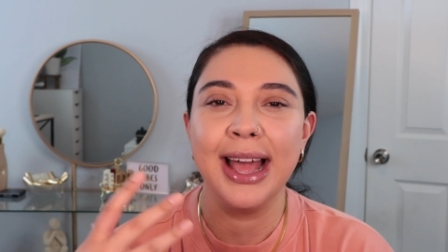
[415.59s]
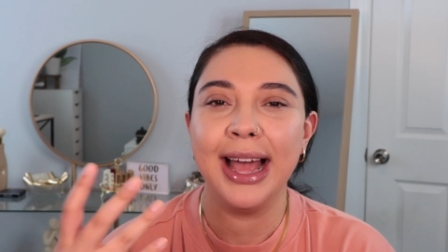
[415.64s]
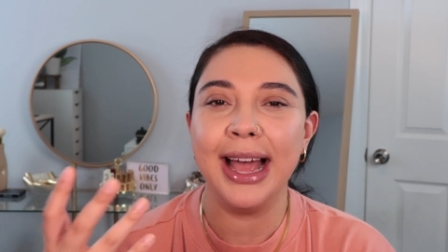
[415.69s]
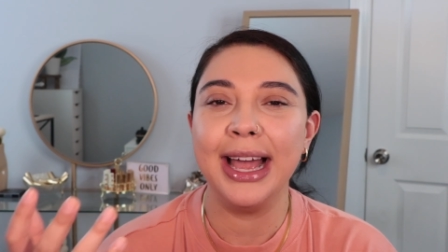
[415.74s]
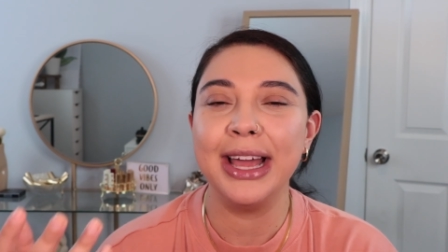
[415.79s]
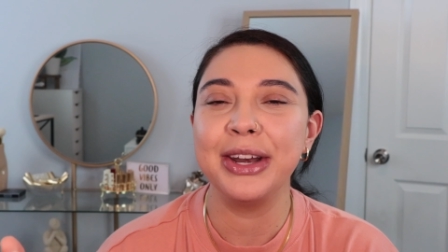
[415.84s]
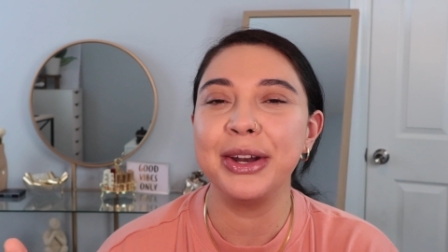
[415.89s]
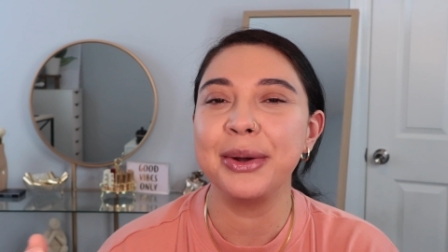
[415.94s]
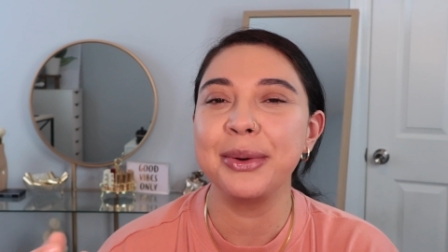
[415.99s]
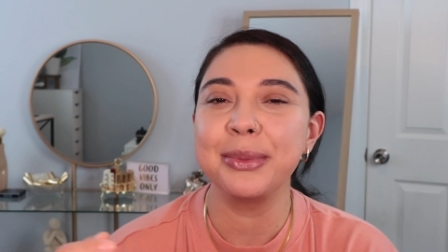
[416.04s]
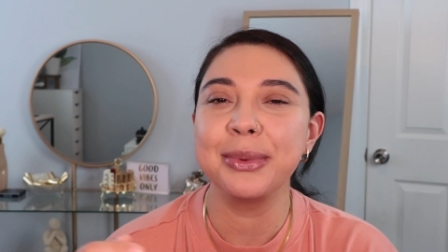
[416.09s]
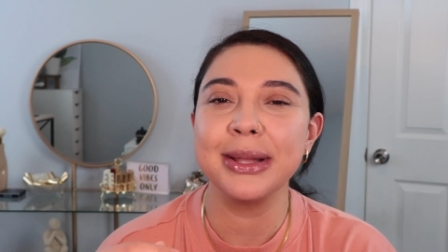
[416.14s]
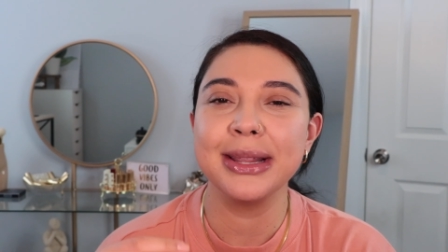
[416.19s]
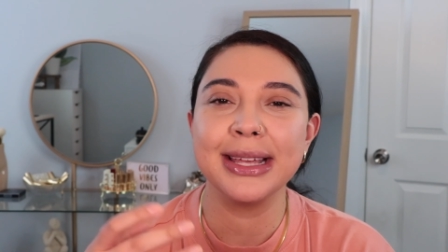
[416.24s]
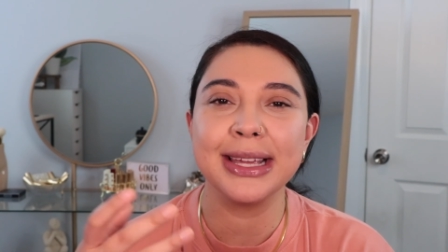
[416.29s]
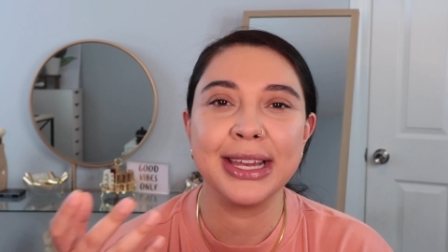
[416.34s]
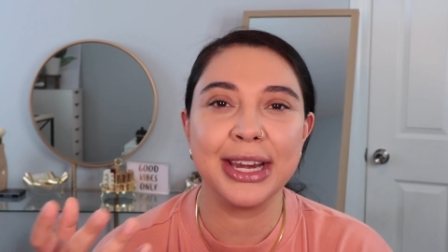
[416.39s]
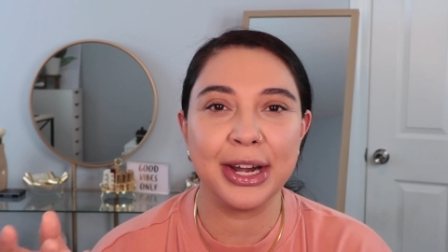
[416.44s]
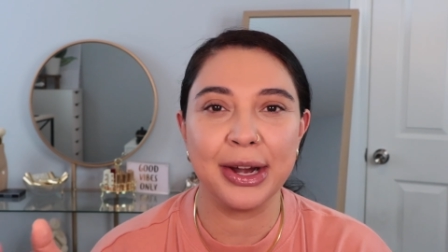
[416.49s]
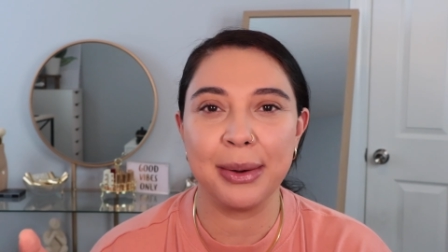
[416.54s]
I don't
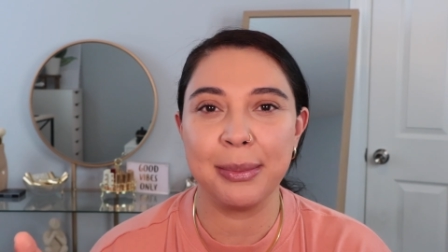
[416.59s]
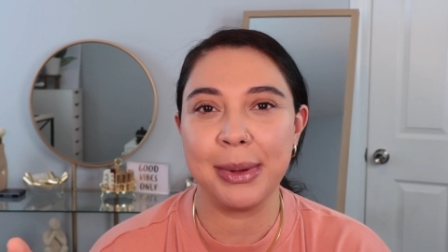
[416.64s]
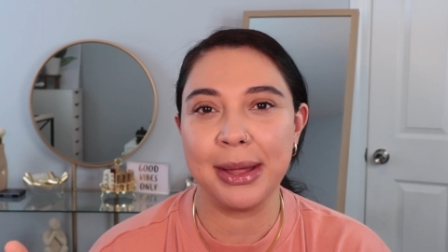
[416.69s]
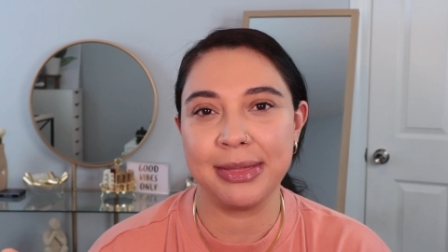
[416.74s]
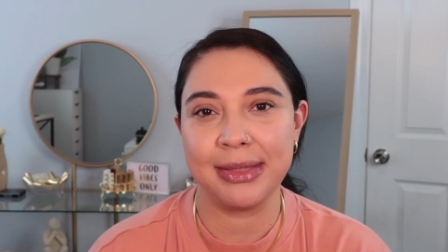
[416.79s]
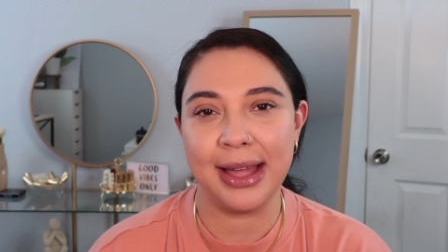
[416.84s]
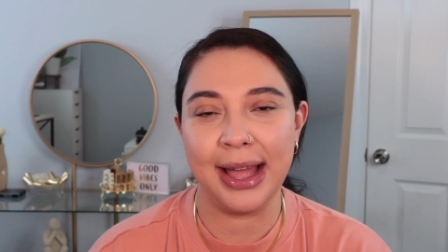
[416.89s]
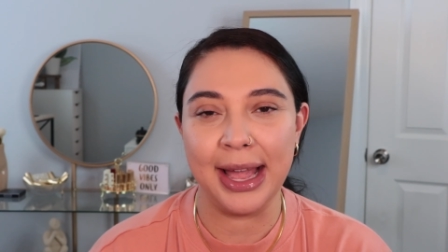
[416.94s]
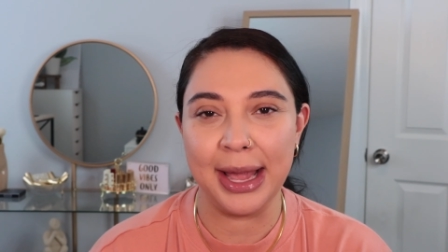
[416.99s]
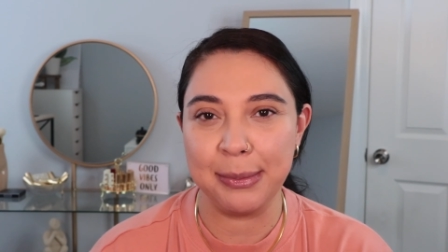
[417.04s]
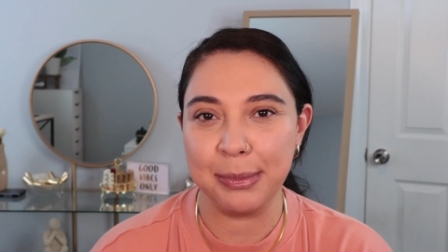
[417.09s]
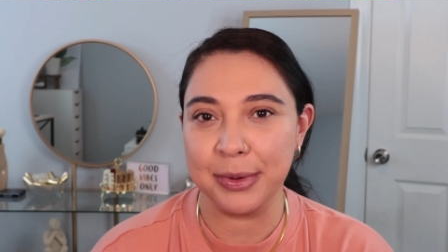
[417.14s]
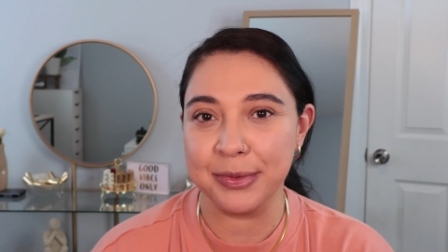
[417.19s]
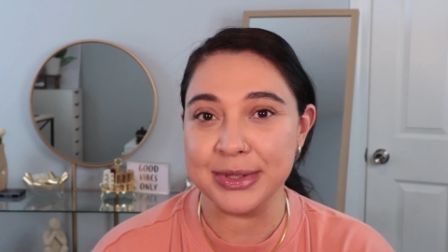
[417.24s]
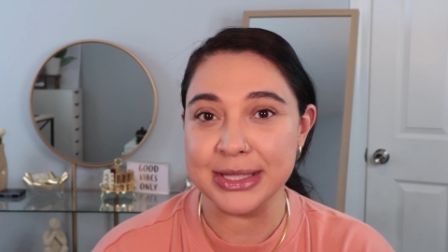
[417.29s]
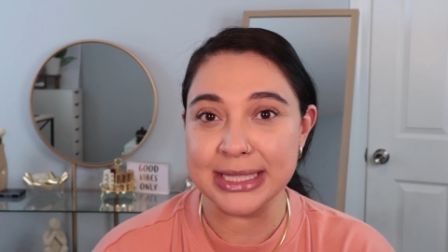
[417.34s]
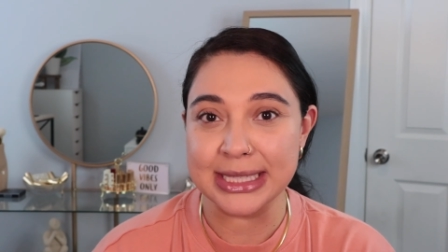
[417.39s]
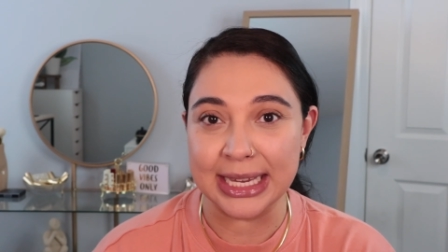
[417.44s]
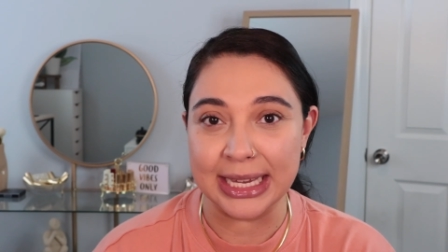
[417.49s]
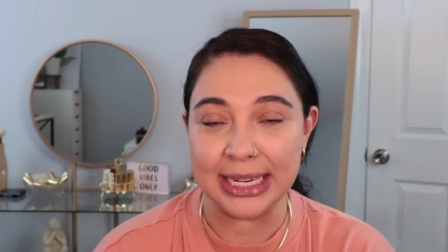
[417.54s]
really care about the hype of
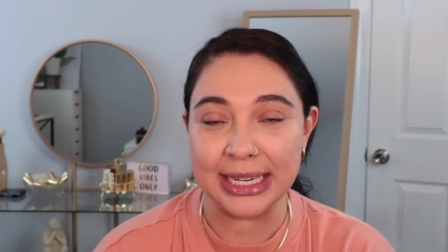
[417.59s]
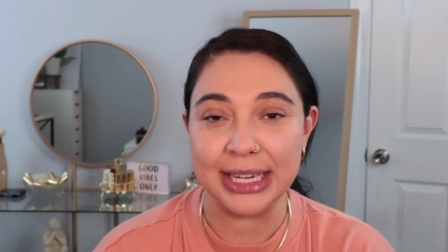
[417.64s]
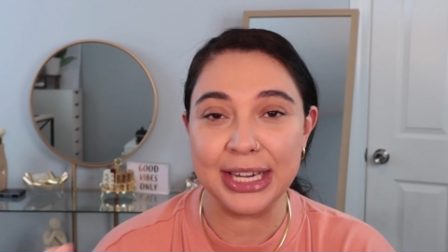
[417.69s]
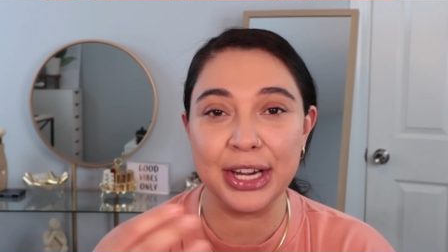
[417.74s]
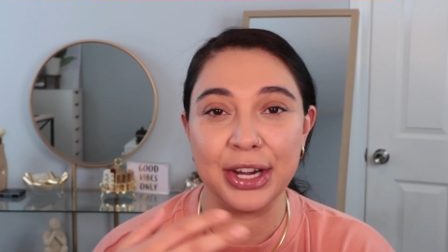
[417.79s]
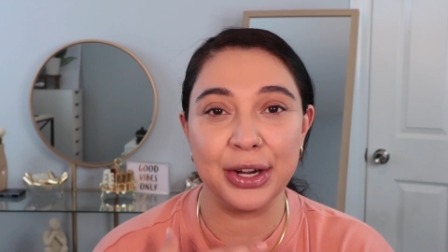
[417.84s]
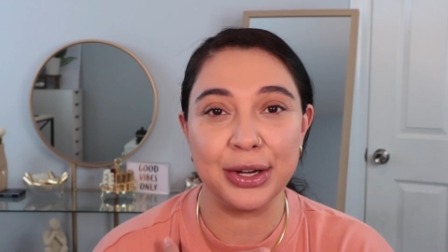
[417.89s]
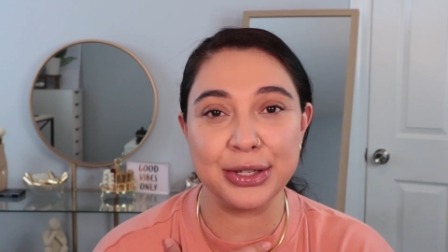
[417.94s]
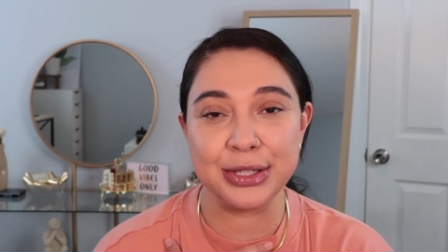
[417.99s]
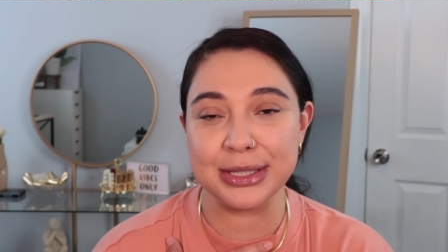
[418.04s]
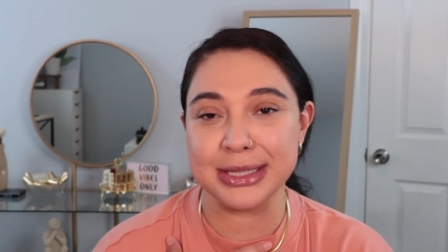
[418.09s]
skincare,